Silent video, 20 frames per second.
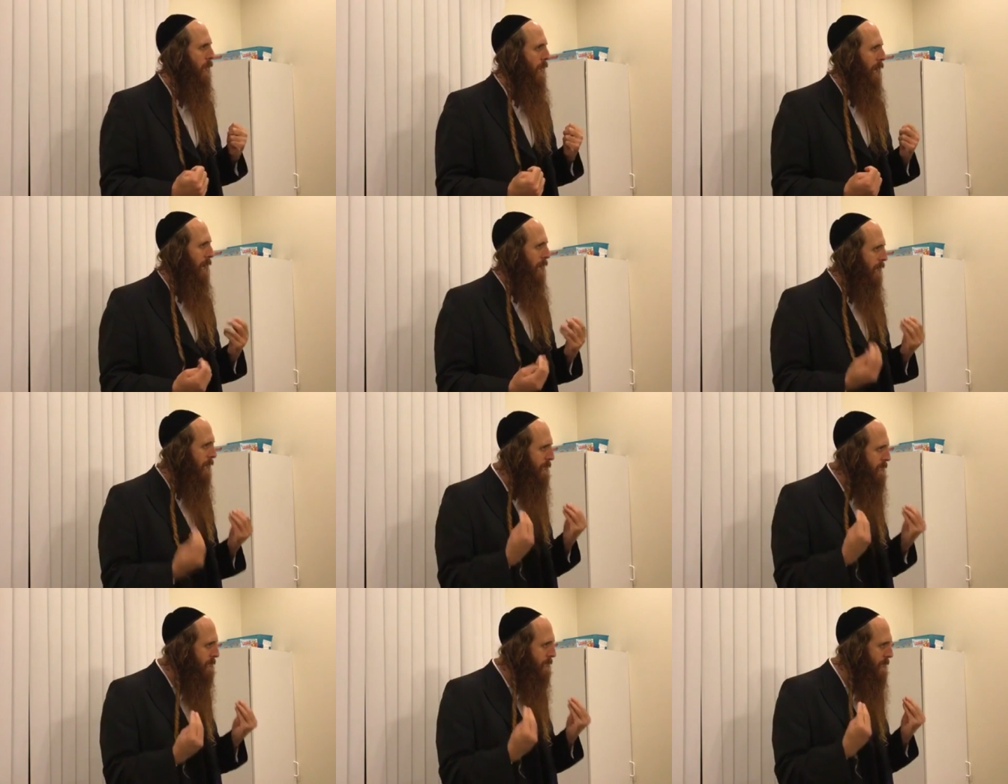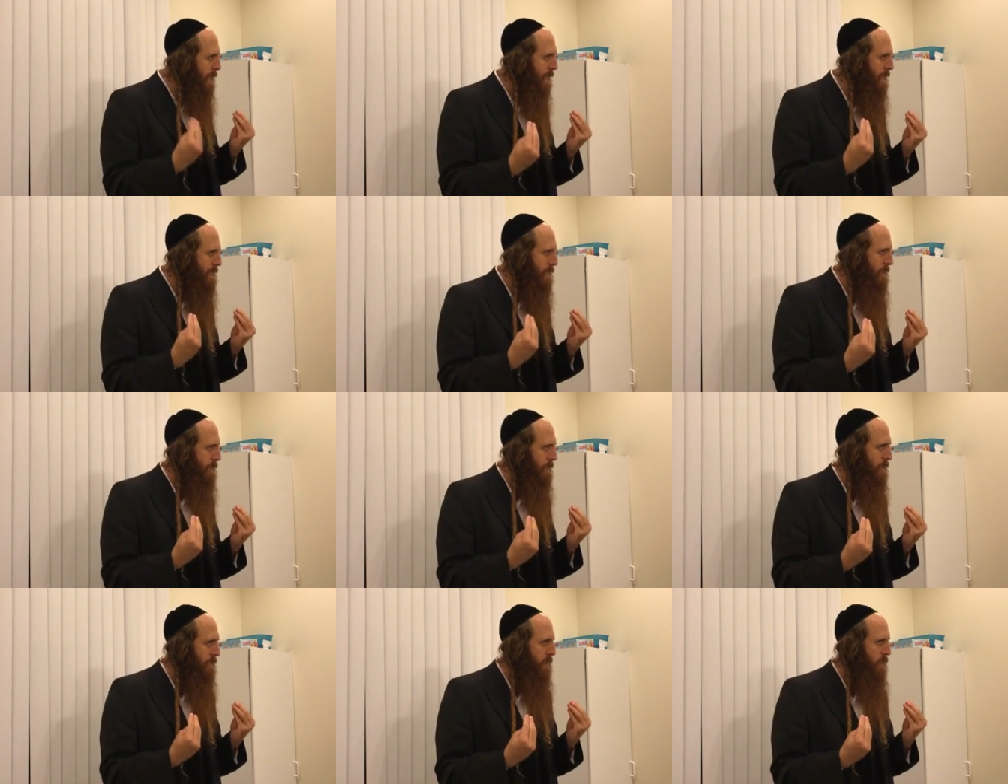Listen
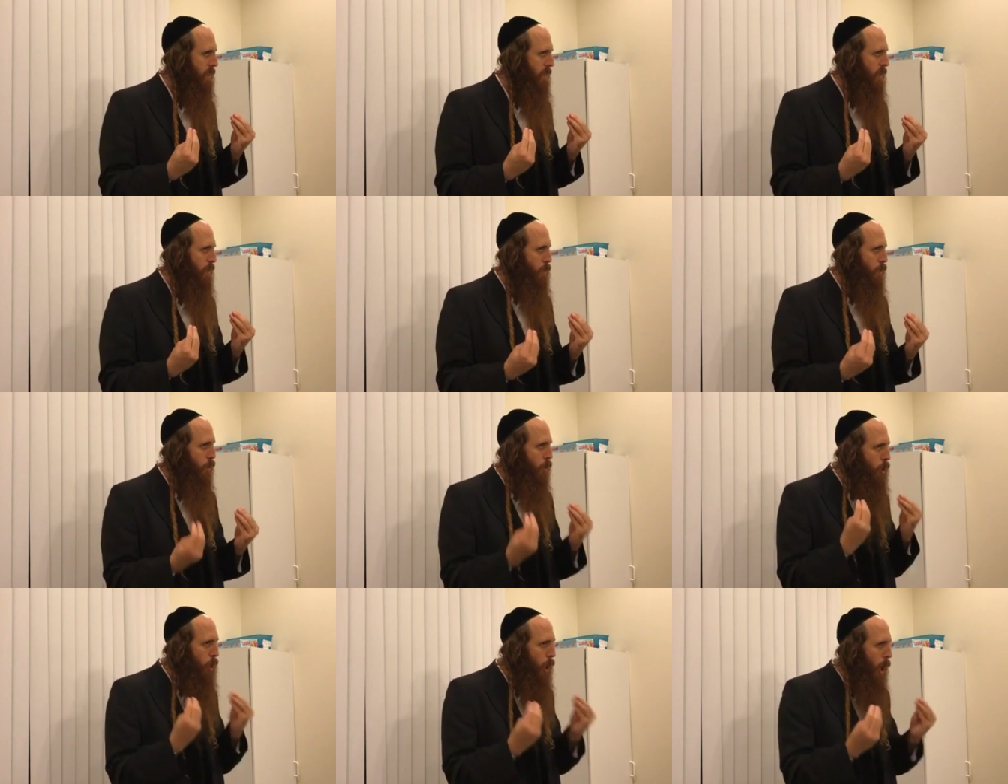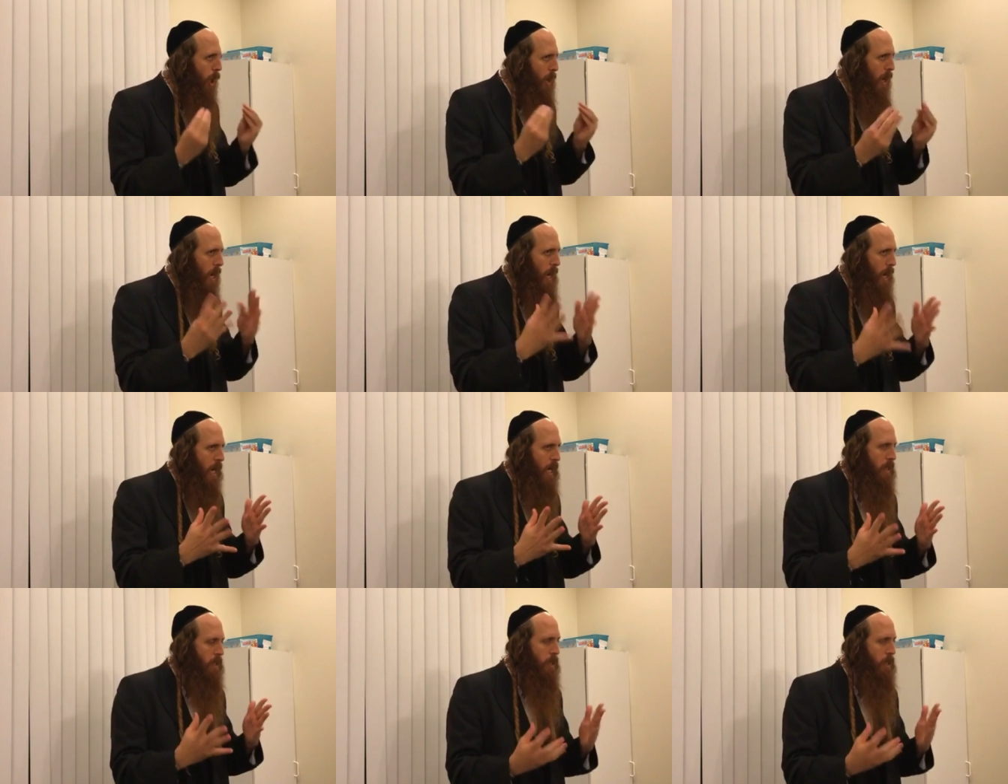to your
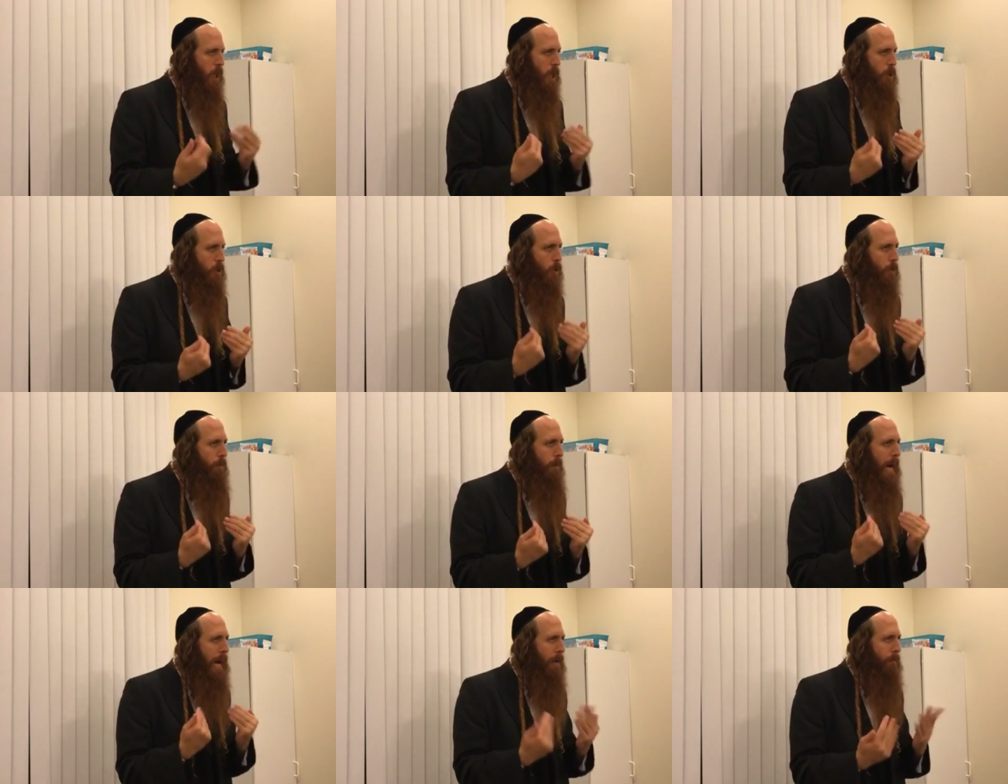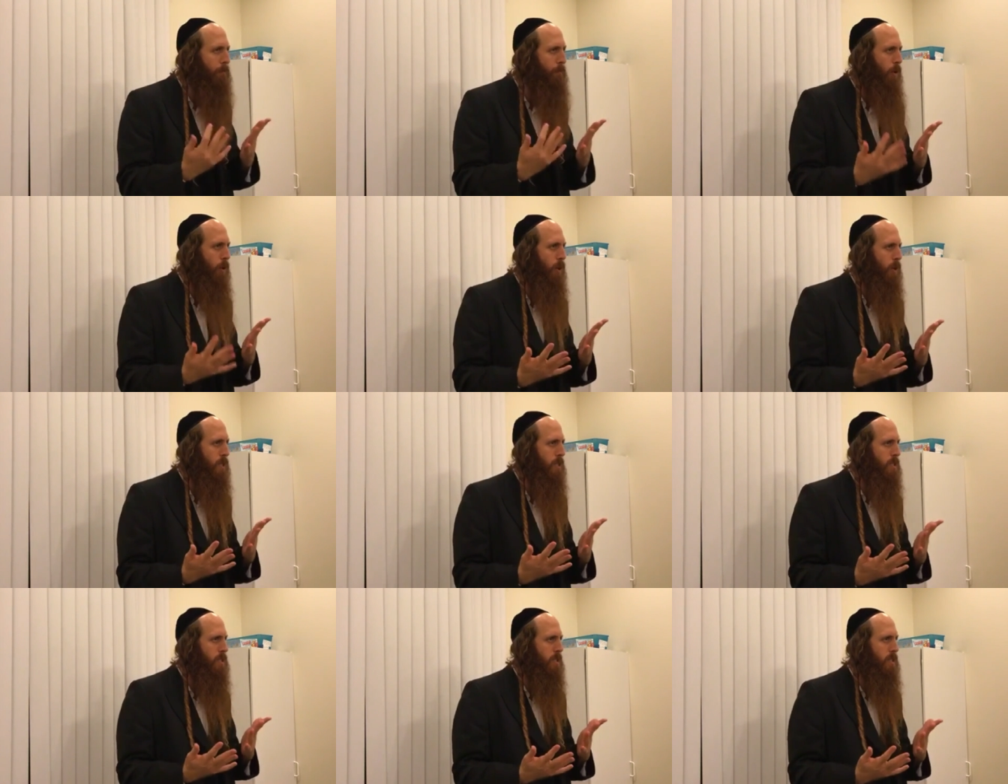heart, not to my
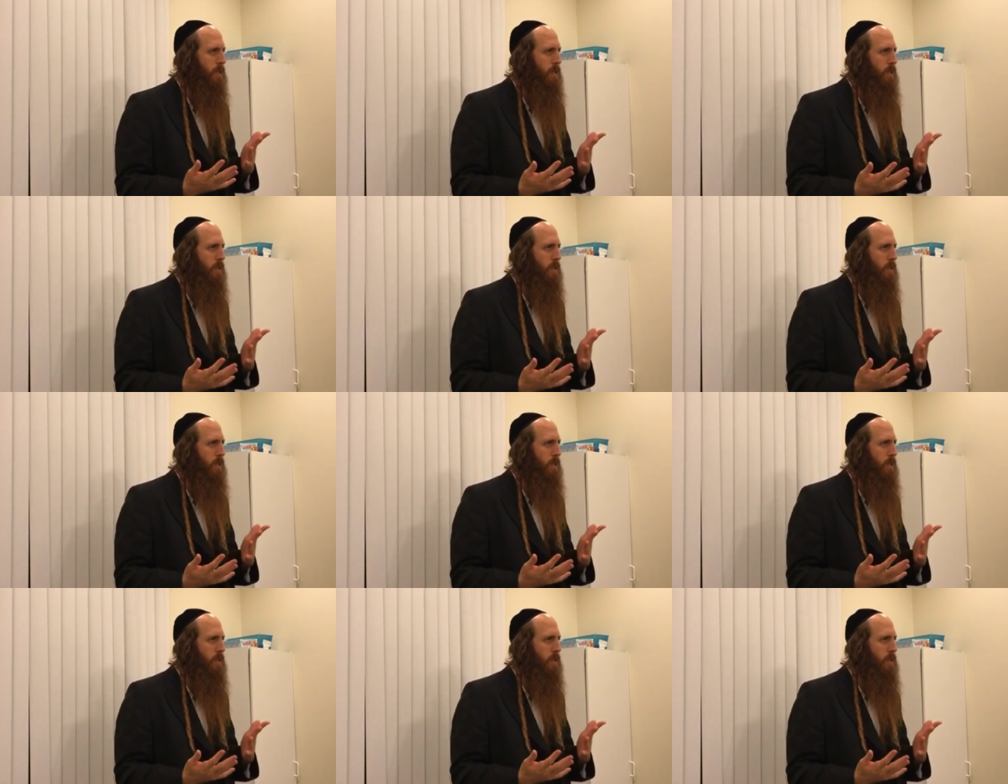voice.